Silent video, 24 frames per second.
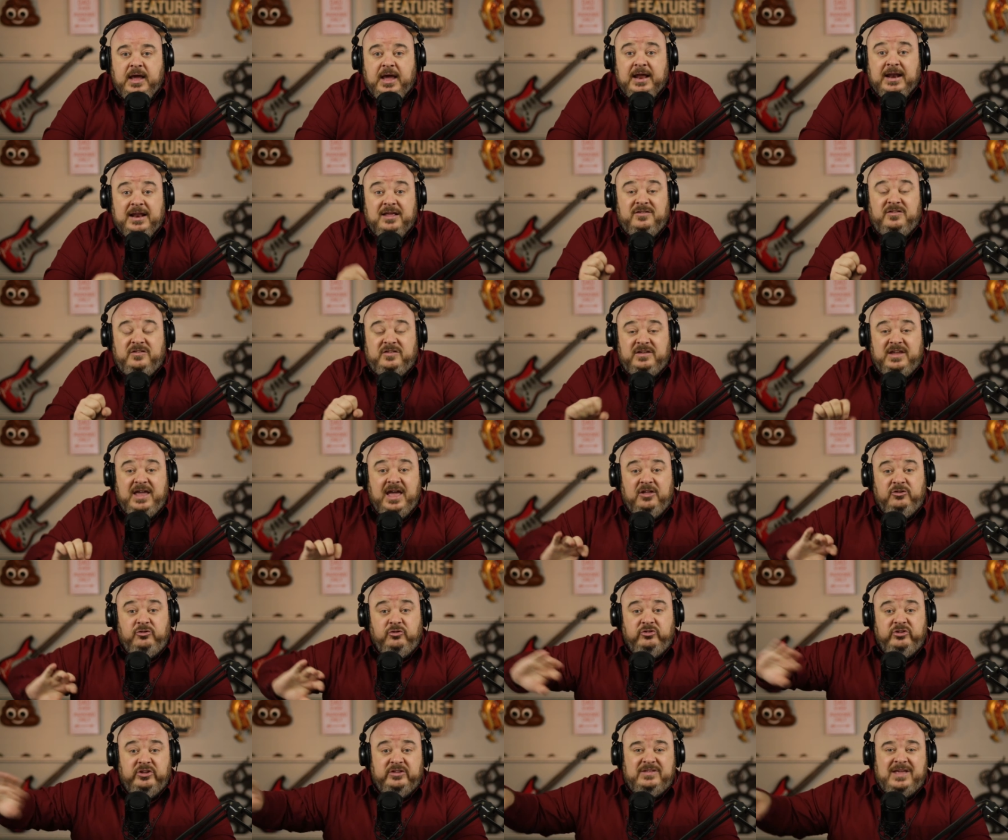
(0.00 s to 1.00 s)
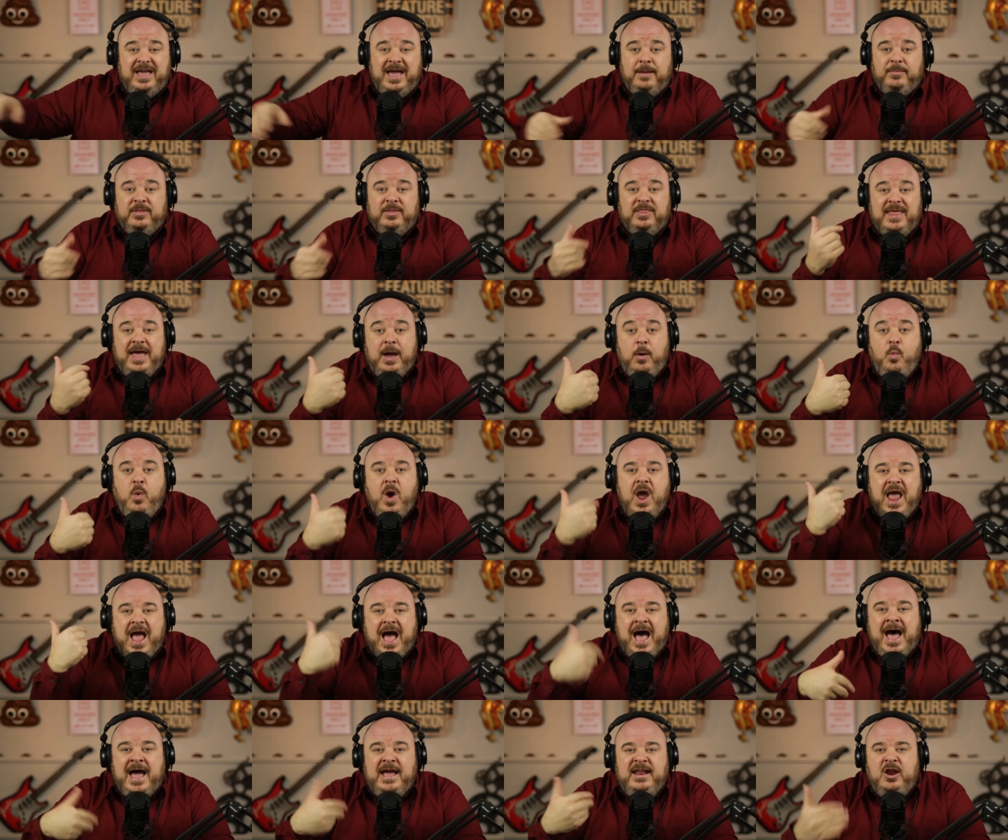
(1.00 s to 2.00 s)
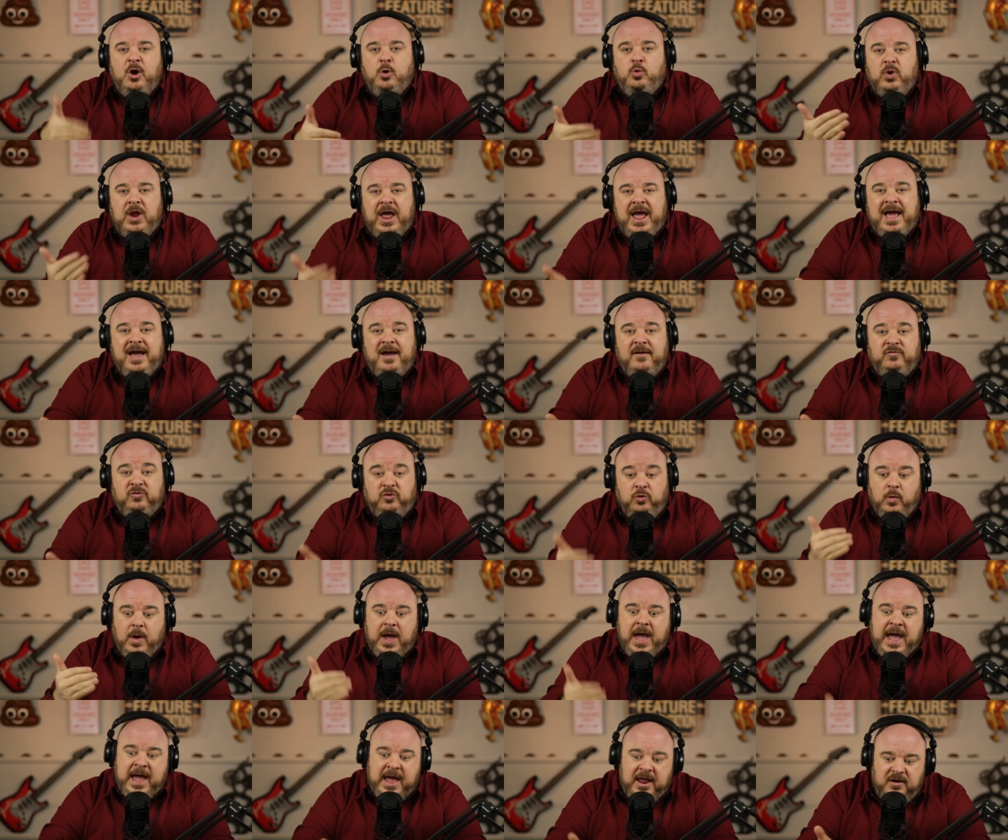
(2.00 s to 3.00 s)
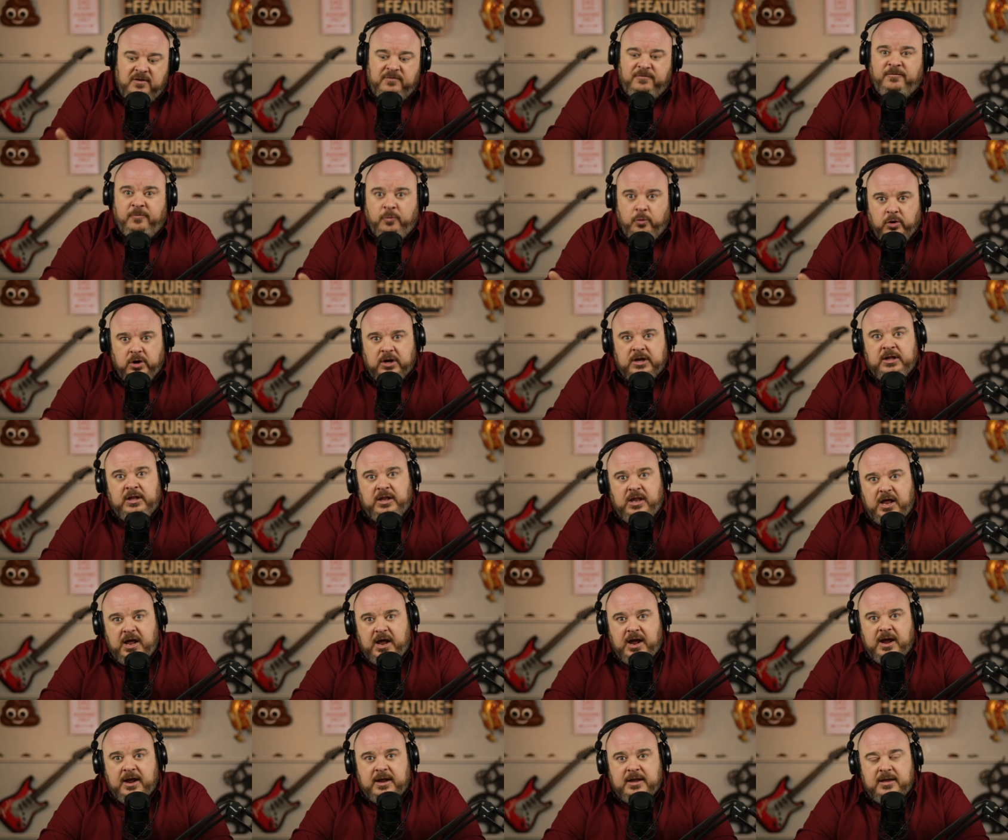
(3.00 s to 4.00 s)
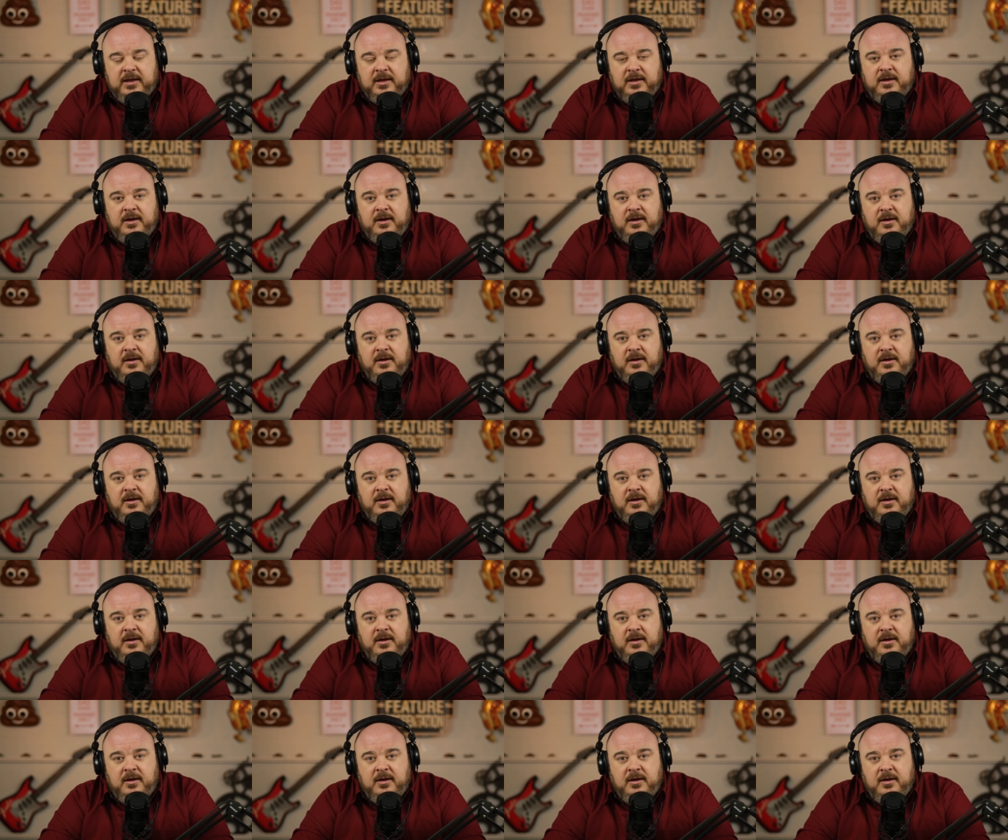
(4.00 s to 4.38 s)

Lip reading: And it schedules it to happen. That way I don't have to, at 4 o'clock,